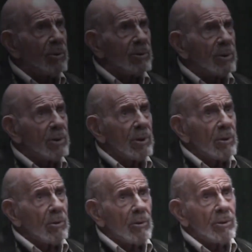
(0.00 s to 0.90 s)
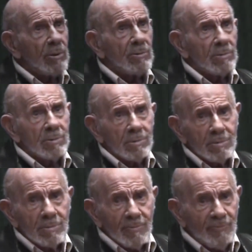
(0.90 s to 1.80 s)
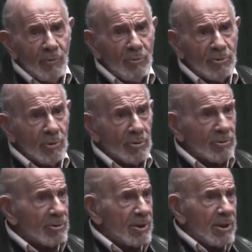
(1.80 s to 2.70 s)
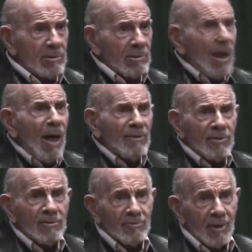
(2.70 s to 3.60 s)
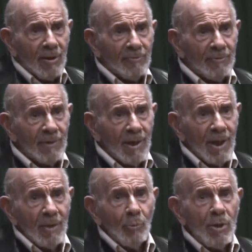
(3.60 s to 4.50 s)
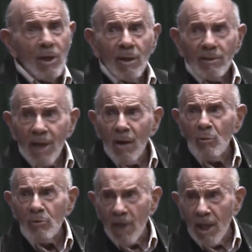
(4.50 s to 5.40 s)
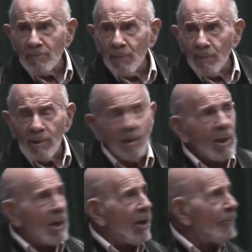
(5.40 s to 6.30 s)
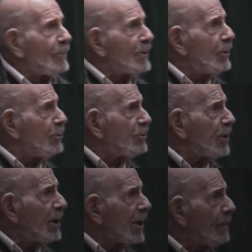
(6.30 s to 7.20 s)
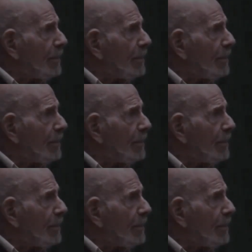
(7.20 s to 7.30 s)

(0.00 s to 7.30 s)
stores or your food stores, you'll see lots of stuff. We are now capable of producing an